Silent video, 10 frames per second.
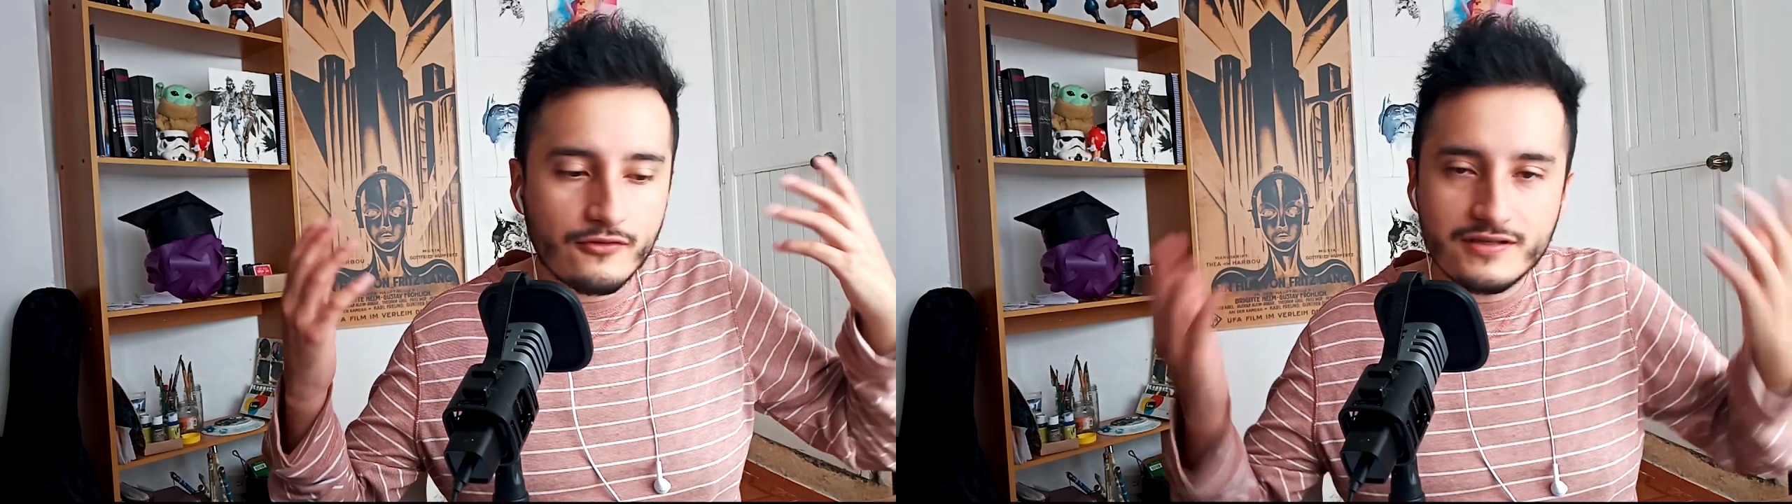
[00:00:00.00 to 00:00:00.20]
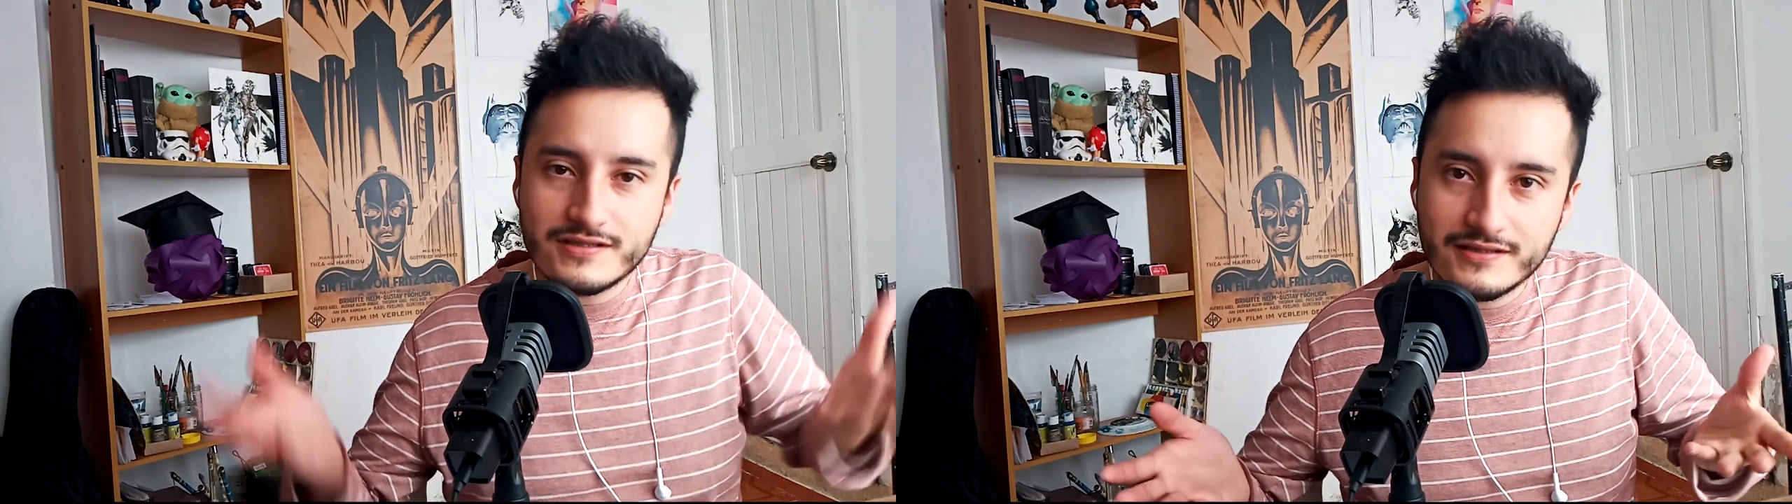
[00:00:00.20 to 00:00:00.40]

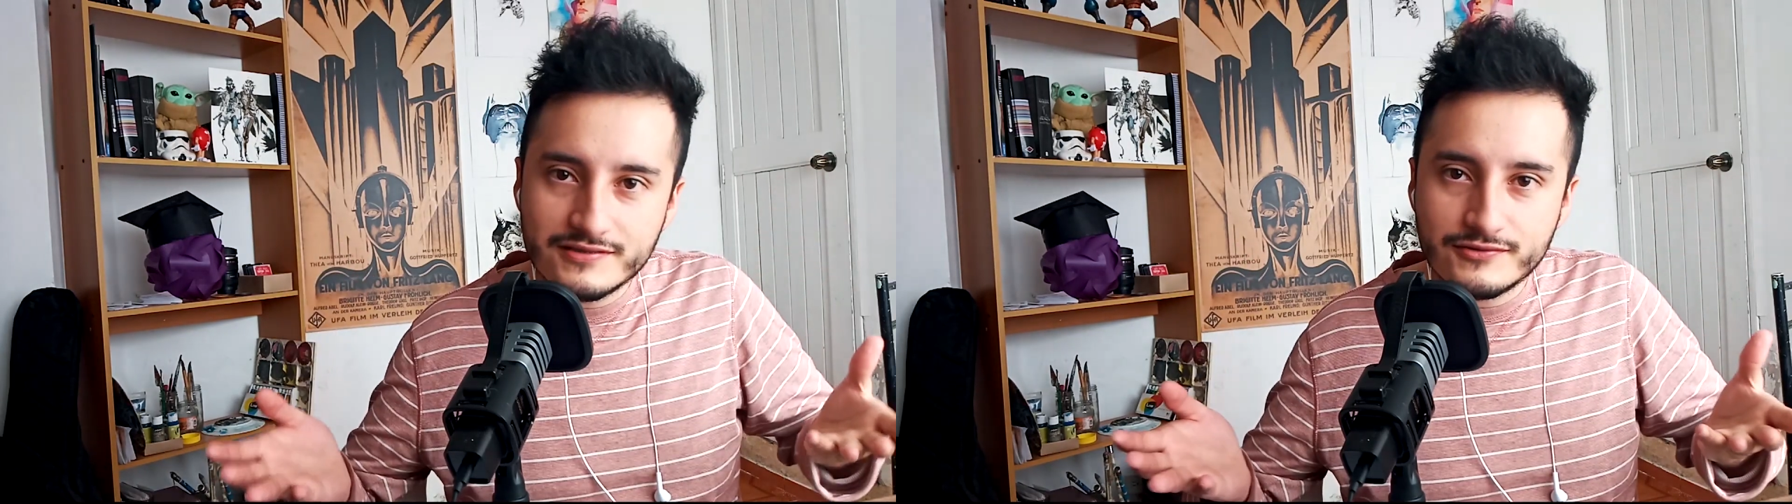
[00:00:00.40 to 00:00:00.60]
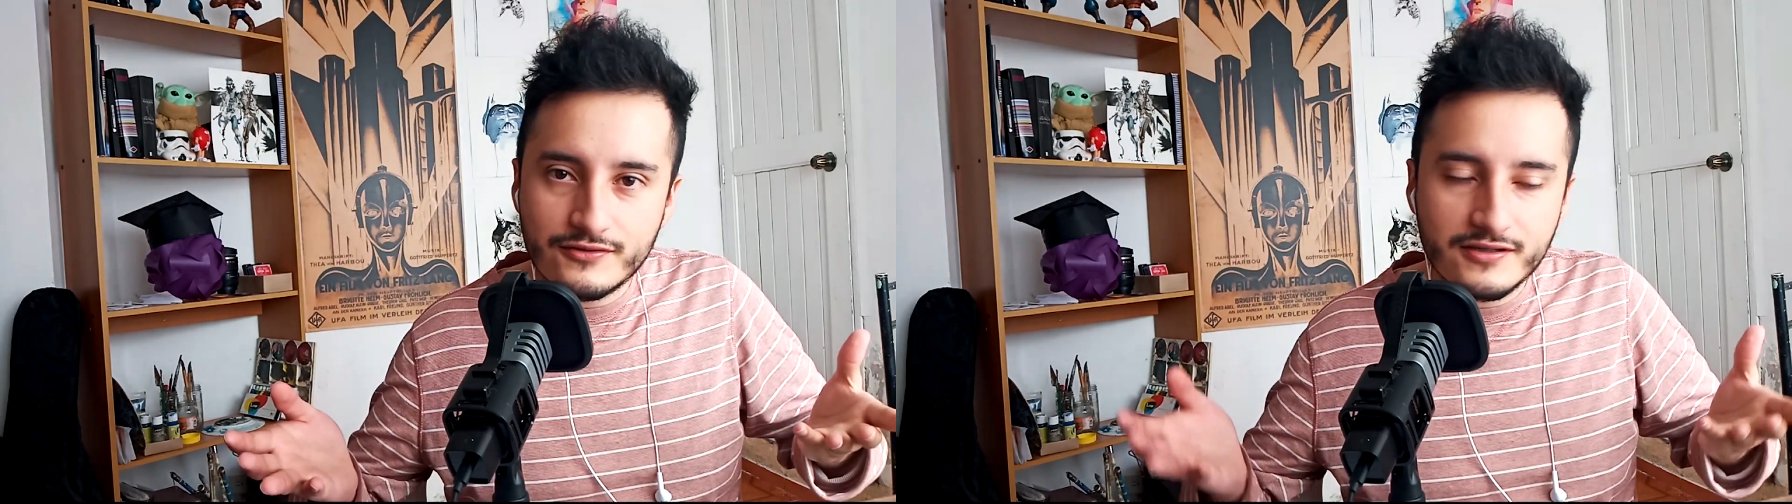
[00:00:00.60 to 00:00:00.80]
origin
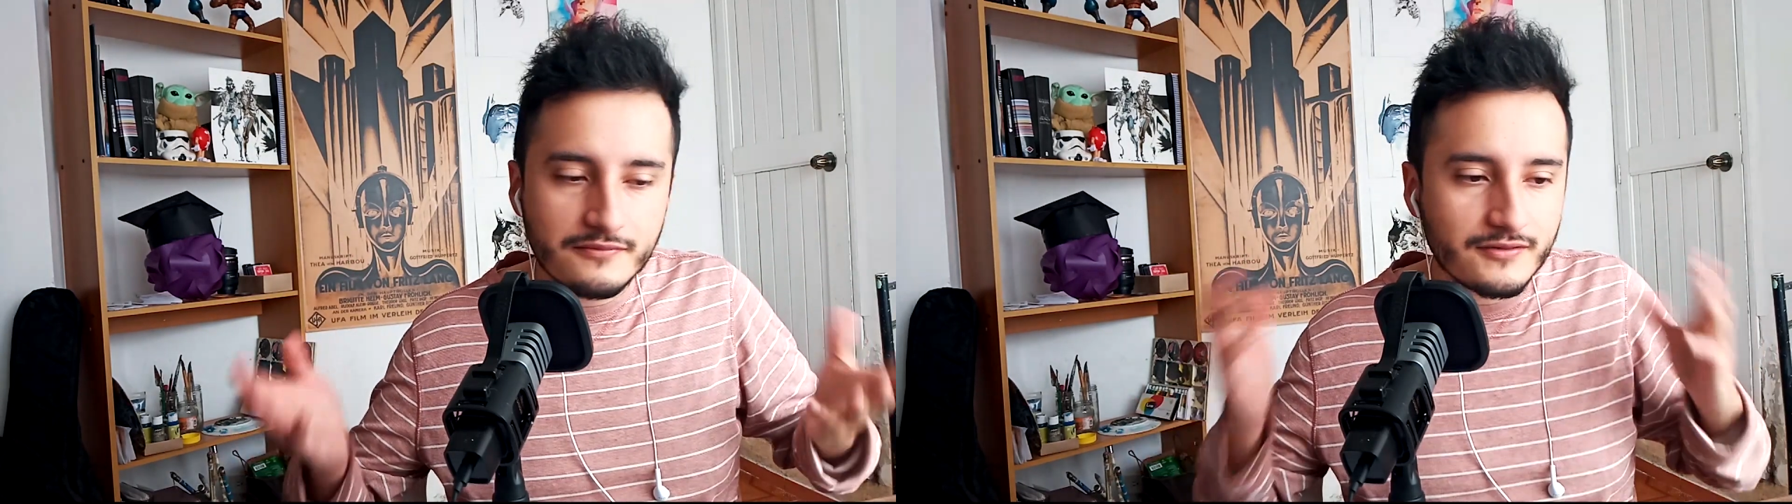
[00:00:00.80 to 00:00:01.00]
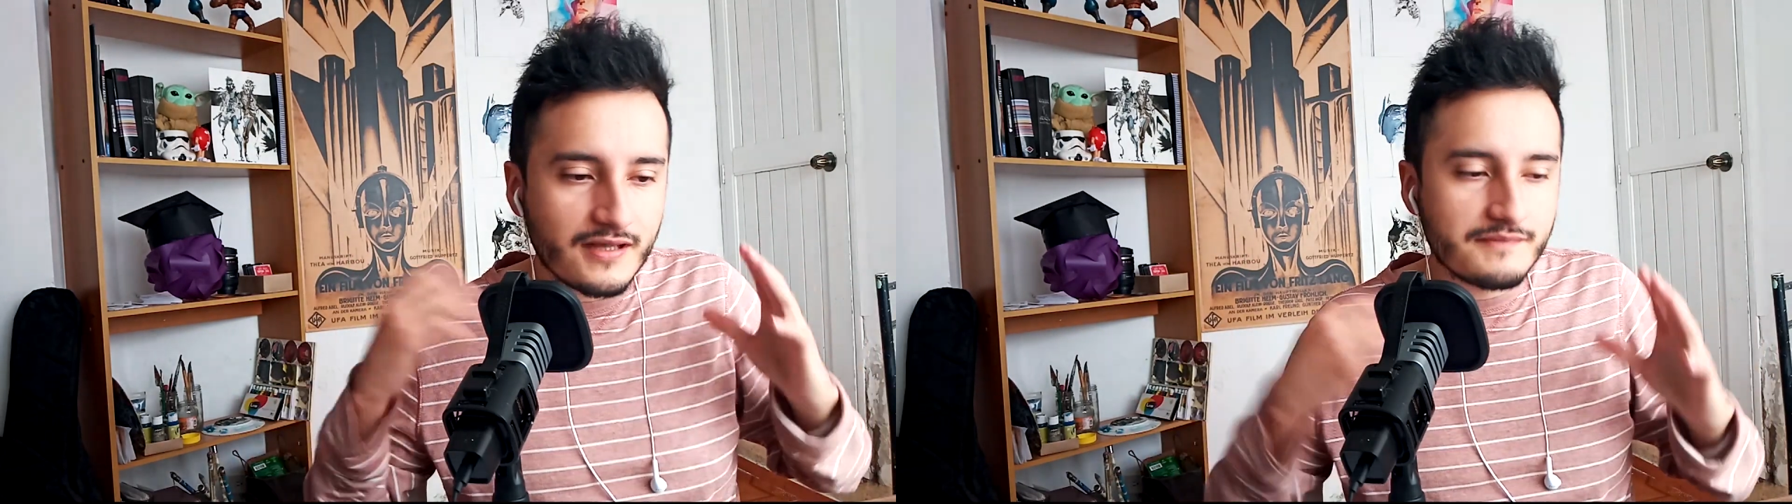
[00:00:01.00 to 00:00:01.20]

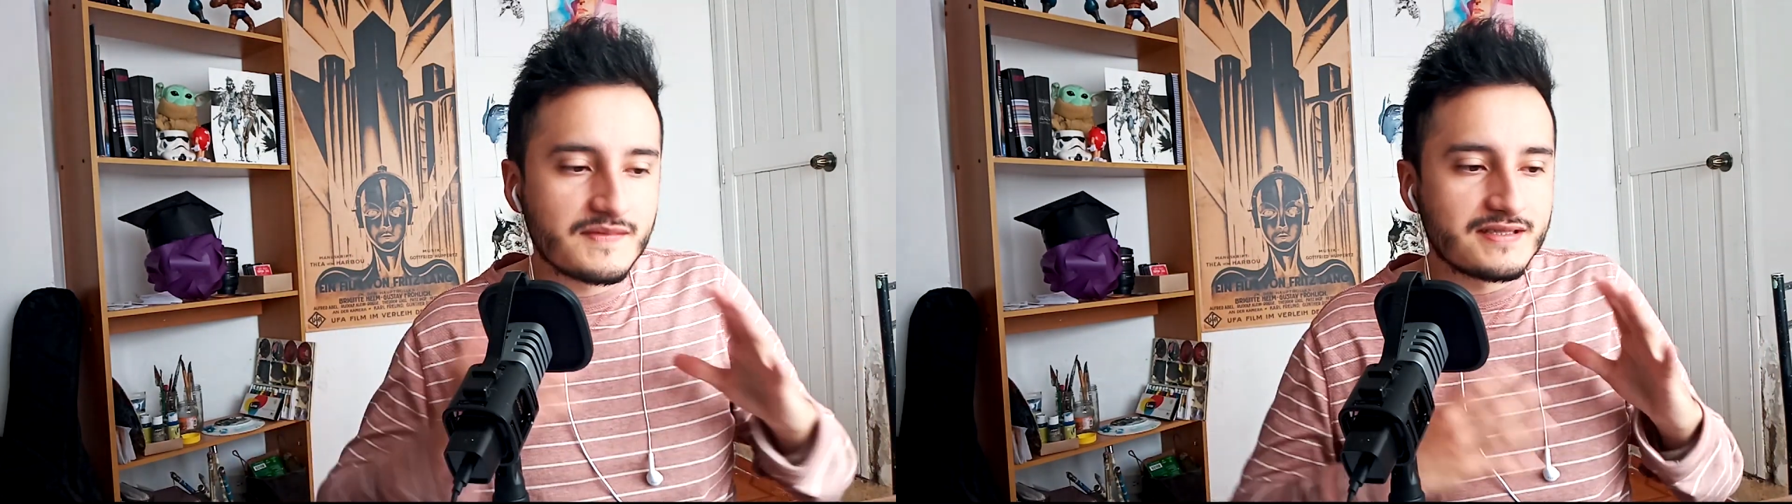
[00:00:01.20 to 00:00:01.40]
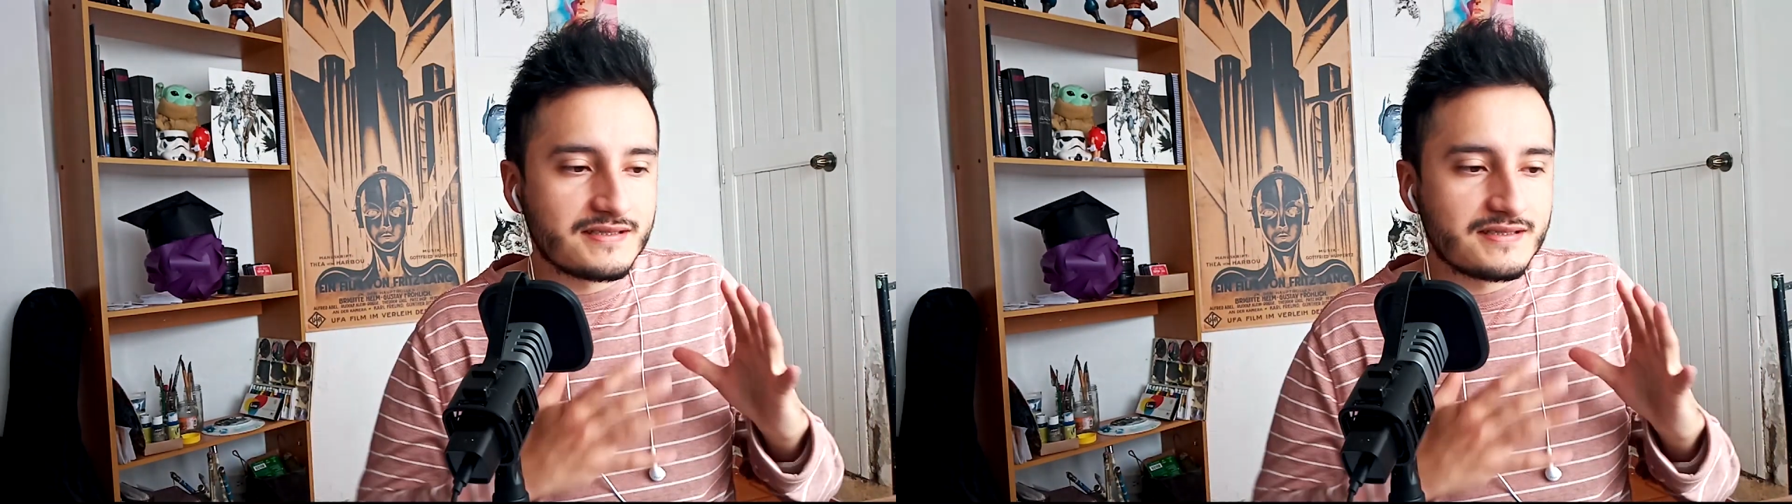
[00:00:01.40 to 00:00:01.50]
story, but at the